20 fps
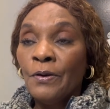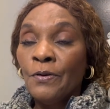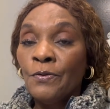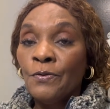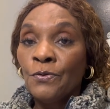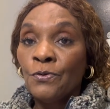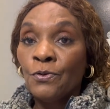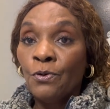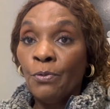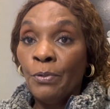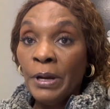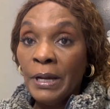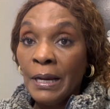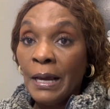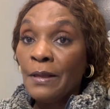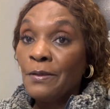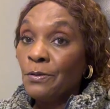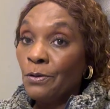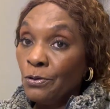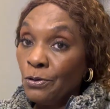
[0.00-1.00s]
So when I
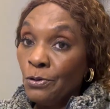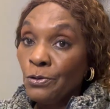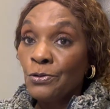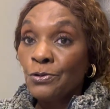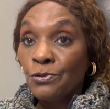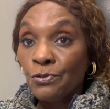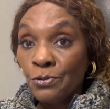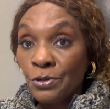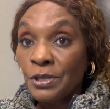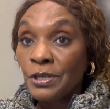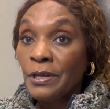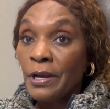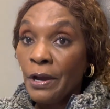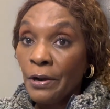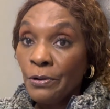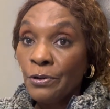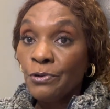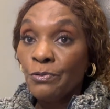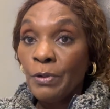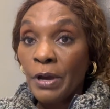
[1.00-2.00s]
saw those two
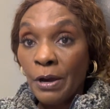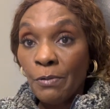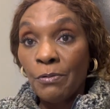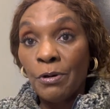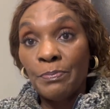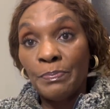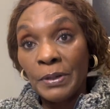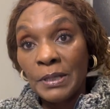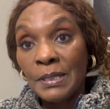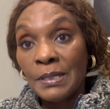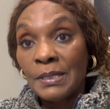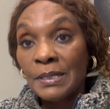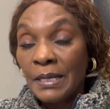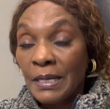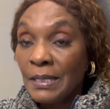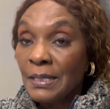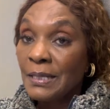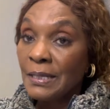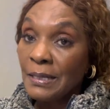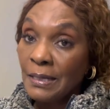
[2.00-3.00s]
scenarios where one person
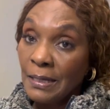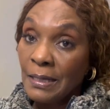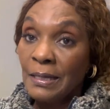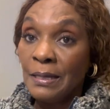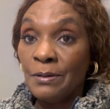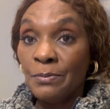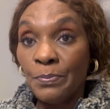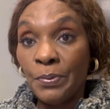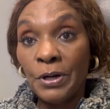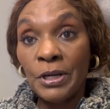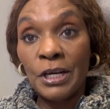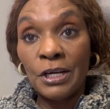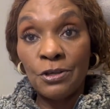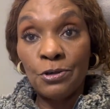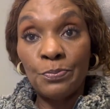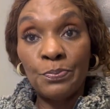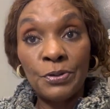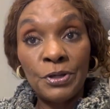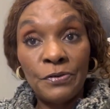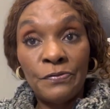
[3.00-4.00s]
says the brother
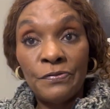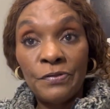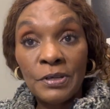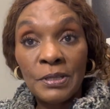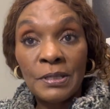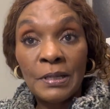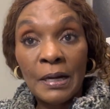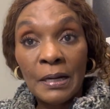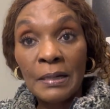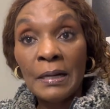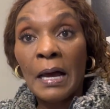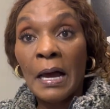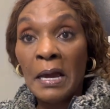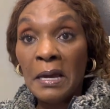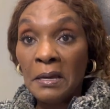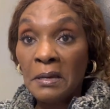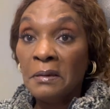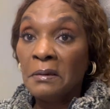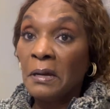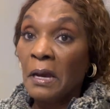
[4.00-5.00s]
should put the first hand,
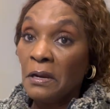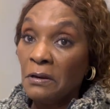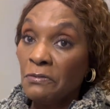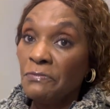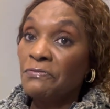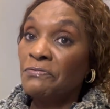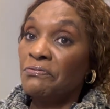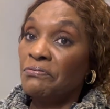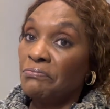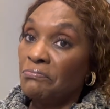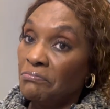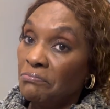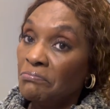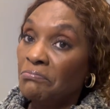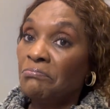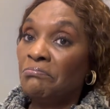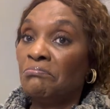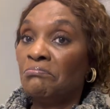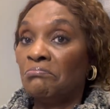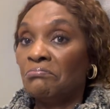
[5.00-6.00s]
I kind of,
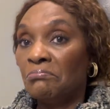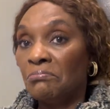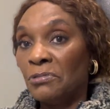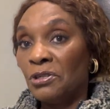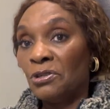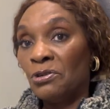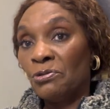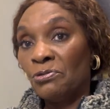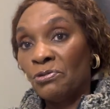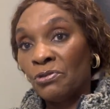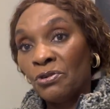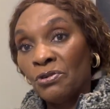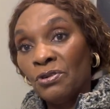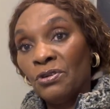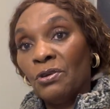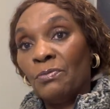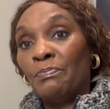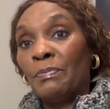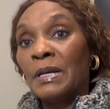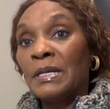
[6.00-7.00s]
rolled
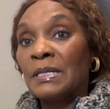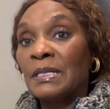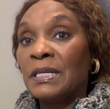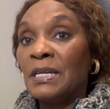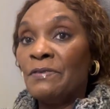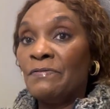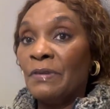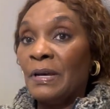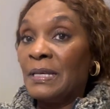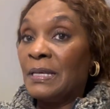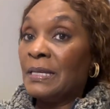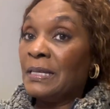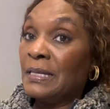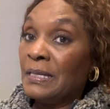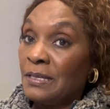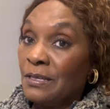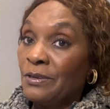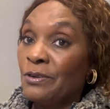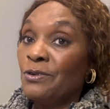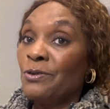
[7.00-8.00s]
up my sleeve. I said, this
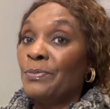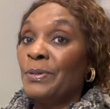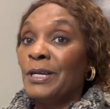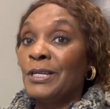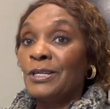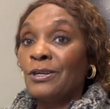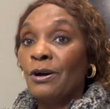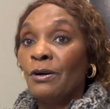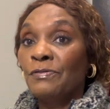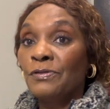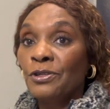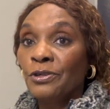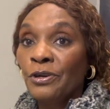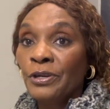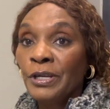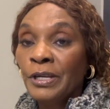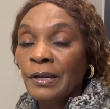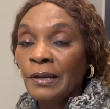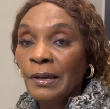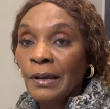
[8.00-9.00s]
is going to be a tough
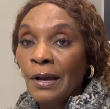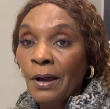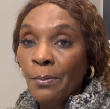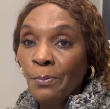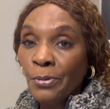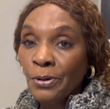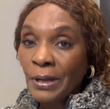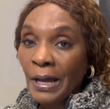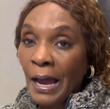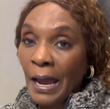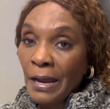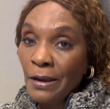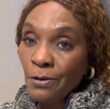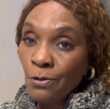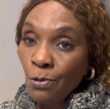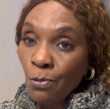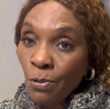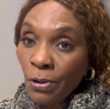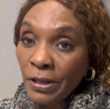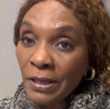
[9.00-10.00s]
journey. But I know
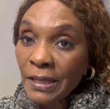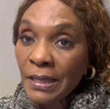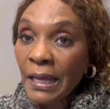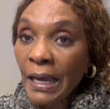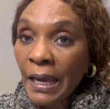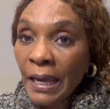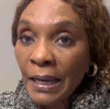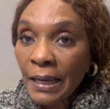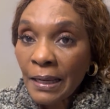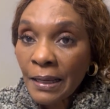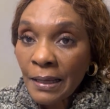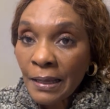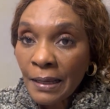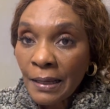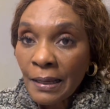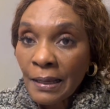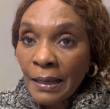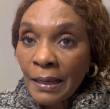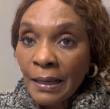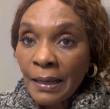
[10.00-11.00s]
one thing
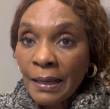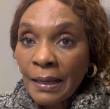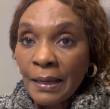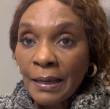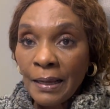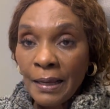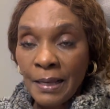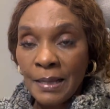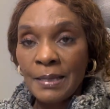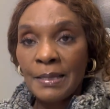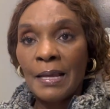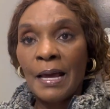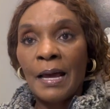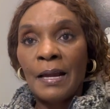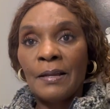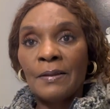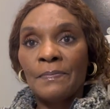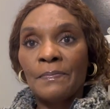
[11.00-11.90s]
is that